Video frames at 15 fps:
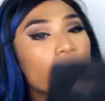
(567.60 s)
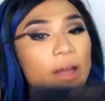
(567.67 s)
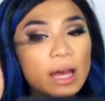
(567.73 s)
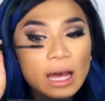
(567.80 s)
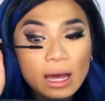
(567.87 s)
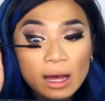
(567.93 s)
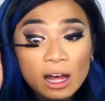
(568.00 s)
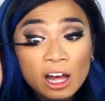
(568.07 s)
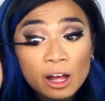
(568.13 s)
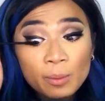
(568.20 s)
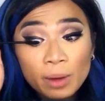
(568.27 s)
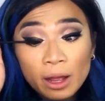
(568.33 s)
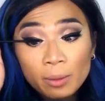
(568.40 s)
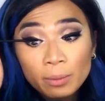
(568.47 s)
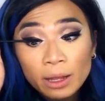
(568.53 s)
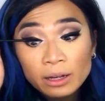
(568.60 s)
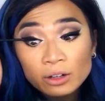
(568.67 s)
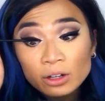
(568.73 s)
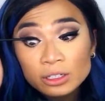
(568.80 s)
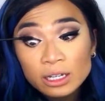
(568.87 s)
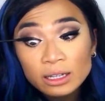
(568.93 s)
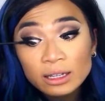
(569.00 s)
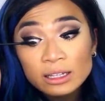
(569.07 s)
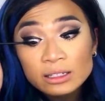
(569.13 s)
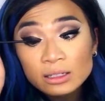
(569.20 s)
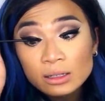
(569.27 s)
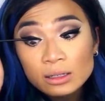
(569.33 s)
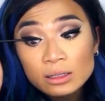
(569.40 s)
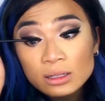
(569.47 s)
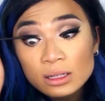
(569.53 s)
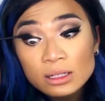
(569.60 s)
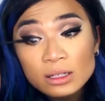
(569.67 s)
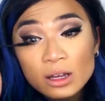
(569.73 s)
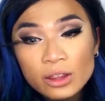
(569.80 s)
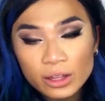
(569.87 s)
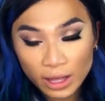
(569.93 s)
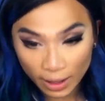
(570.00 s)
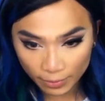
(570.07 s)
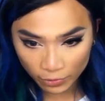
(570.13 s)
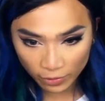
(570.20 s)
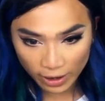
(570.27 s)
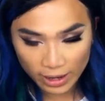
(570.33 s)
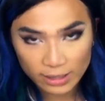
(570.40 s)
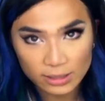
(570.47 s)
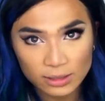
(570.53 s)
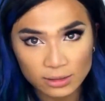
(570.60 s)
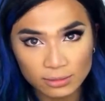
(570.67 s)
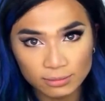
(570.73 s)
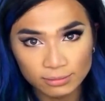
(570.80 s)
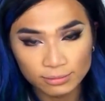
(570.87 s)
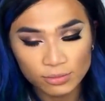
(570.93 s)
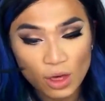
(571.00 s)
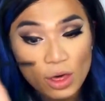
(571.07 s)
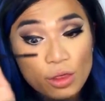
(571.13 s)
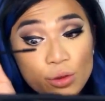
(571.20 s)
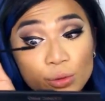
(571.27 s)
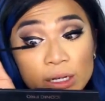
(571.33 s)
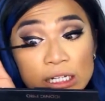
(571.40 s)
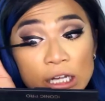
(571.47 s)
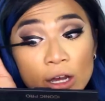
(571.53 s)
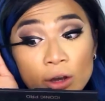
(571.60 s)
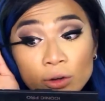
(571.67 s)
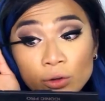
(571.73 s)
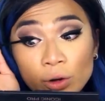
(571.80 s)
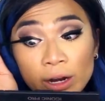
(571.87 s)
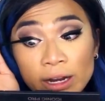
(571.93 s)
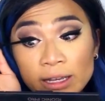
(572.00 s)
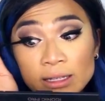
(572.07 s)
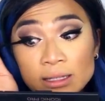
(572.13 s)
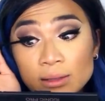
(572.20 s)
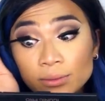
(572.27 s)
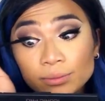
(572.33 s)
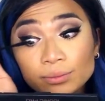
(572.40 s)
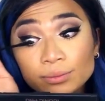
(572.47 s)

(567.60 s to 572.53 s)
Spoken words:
yeah, I applied contact lenses. These are the Camowise 3-tone greys.